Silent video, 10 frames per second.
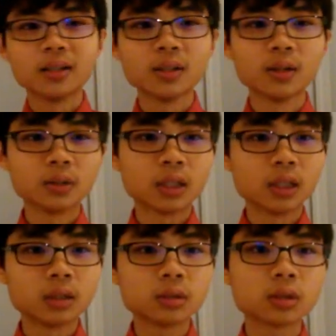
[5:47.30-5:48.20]

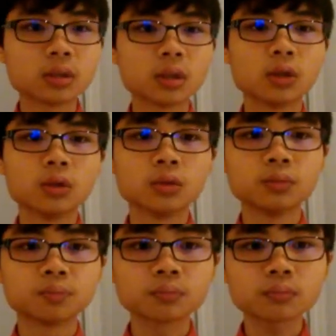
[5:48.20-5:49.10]
Okay, so
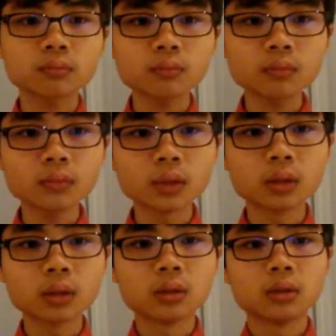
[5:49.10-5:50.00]

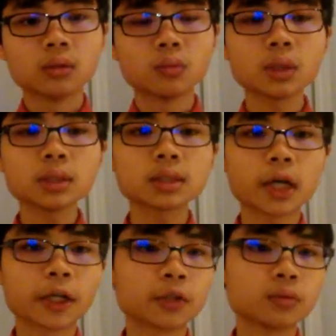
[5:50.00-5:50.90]
once
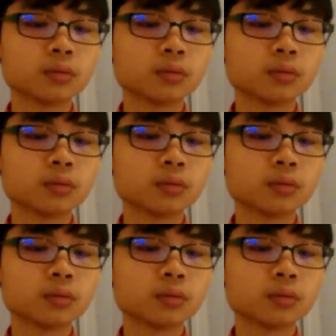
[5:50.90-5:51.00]
I